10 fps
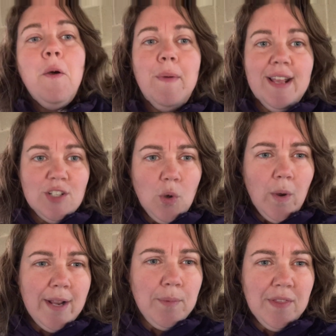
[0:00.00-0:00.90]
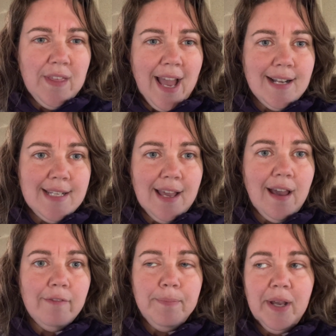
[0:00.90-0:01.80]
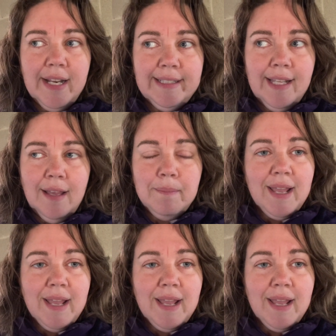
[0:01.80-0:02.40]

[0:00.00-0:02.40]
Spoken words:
We had toyed with the idea of putting them